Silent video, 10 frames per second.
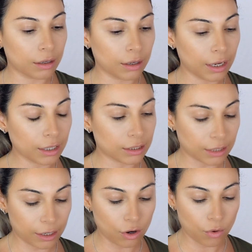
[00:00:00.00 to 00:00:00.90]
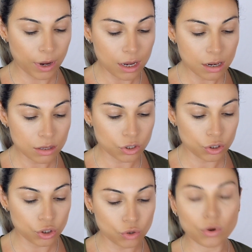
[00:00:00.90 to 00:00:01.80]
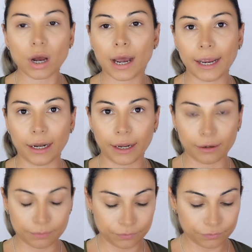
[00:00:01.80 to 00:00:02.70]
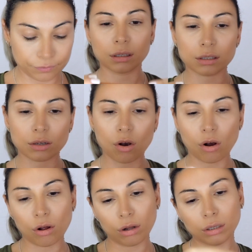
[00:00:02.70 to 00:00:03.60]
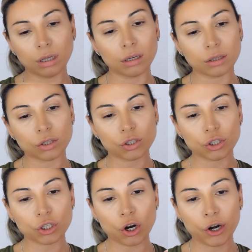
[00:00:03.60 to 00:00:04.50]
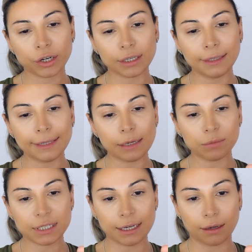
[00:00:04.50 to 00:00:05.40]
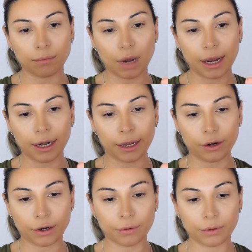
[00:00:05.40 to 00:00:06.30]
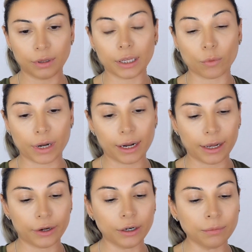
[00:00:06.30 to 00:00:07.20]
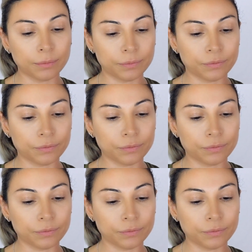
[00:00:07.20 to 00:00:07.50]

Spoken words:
Next, I go in to do highlight. It's called Tarte Gleam Team Highlighter, liquid highlighter.